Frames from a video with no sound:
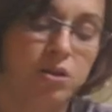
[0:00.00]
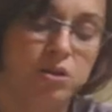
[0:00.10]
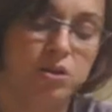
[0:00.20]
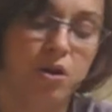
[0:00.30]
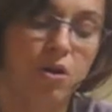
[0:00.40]

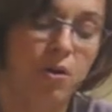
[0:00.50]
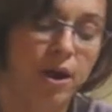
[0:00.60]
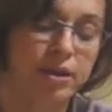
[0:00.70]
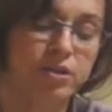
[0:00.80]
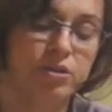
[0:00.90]
So,
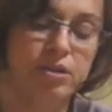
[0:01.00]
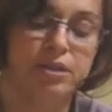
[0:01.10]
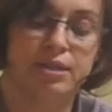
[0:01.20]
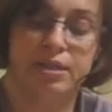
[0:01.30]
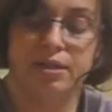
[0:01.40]
as you can
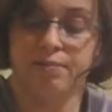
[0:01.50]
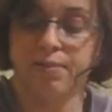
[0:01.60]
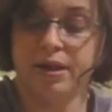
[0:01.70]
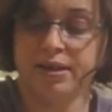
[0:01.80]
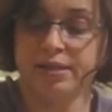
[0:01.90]
see,
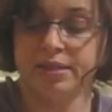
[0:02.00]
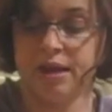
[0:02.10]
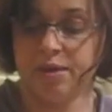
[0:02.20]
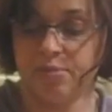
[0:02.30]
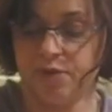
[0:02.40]
mine is
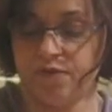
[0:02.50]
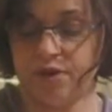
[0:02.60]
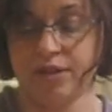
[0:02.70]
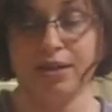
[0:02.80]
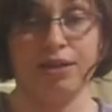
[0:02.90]
not
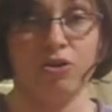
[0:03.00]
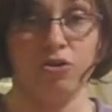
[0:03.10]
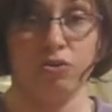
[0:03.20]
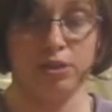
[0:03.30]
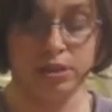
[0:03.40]
perfect and
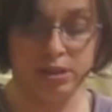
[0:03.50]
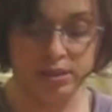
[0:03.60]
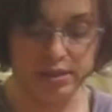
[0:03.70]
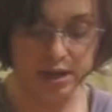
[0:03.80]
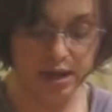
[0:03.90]
yours
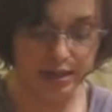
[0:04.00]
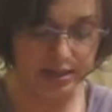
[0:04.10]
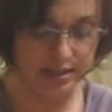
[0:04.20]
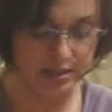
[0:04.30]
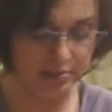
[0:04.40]
does not
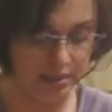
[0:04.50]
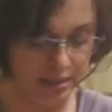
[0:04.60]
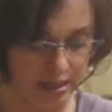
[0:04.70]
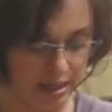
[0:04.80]
need to be